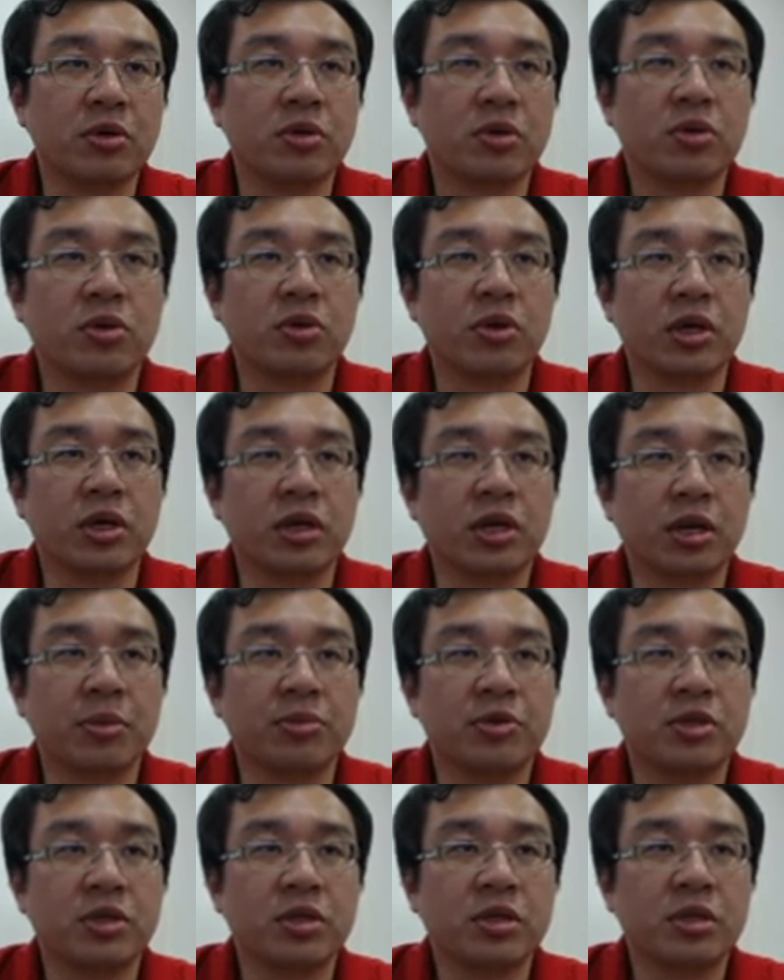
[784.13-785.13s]
you
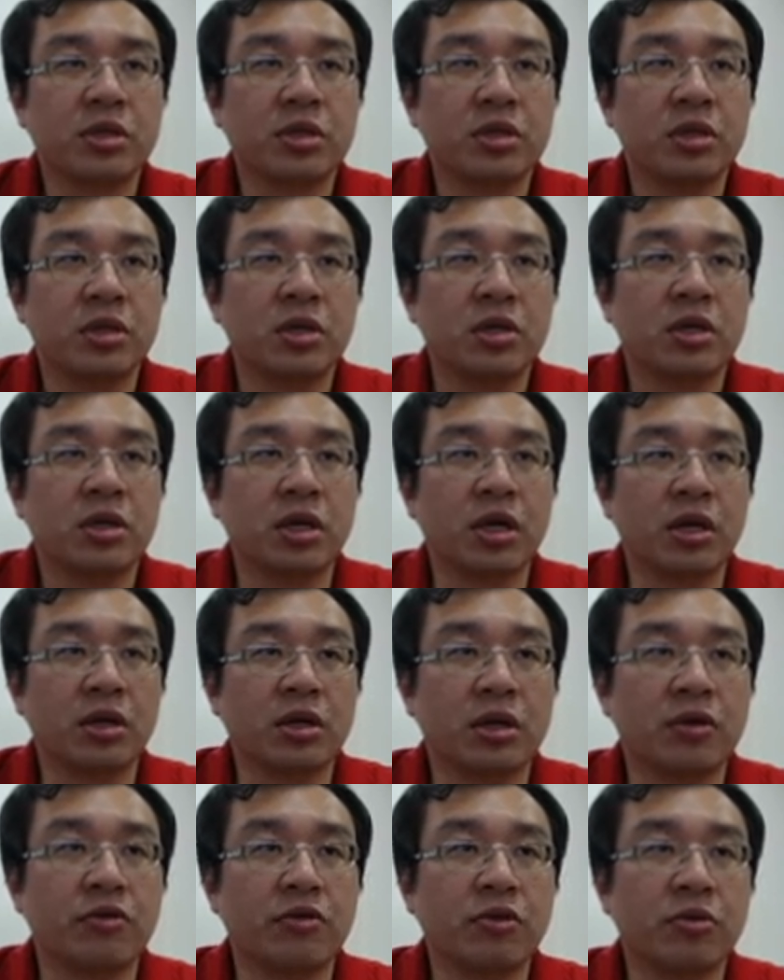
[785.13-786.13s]
capture, and
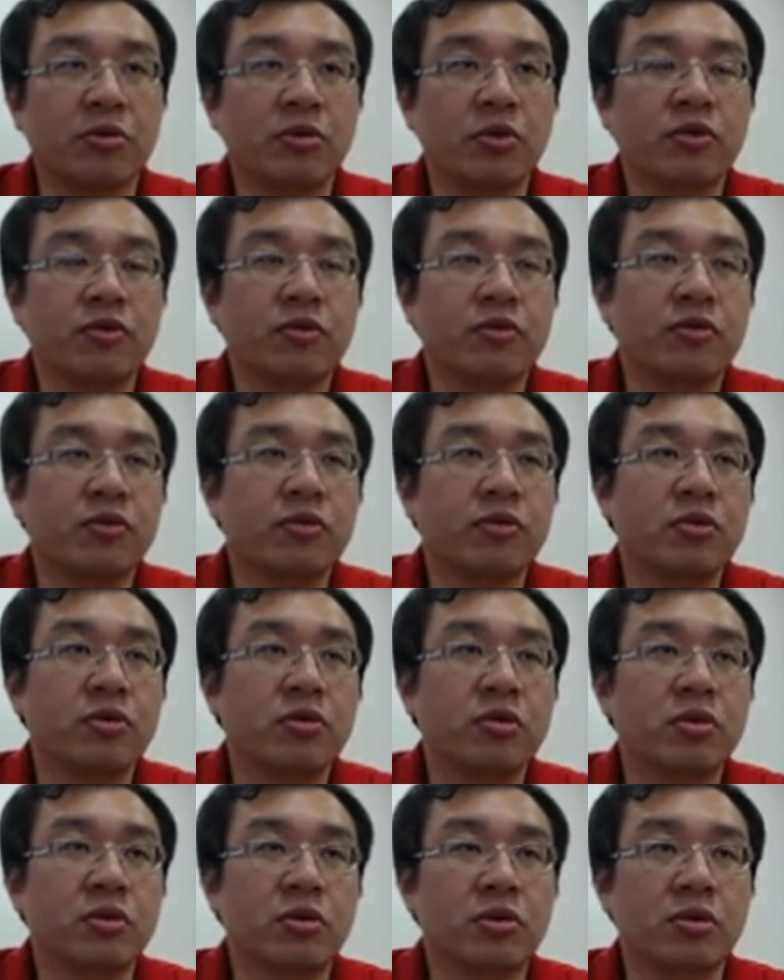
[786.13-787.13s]
if you move
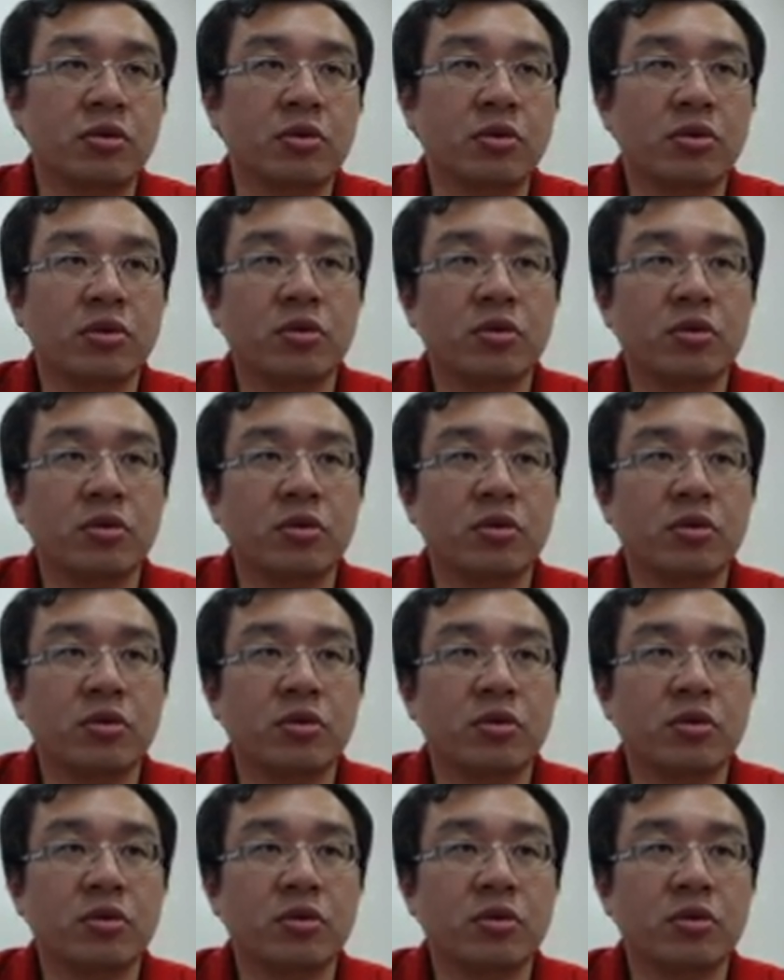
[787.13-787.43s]
to